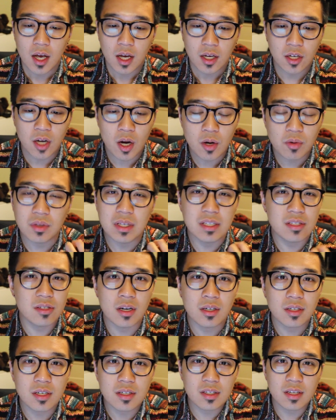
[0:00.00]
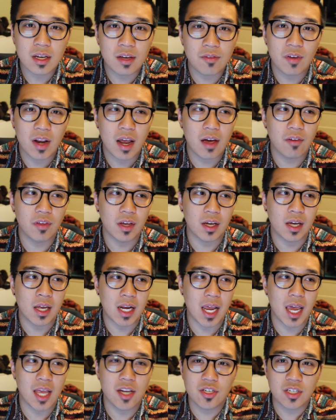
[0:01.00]
You know, this song doesn't even have like
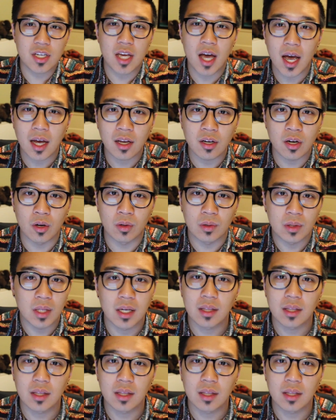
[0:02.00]
an N G high note.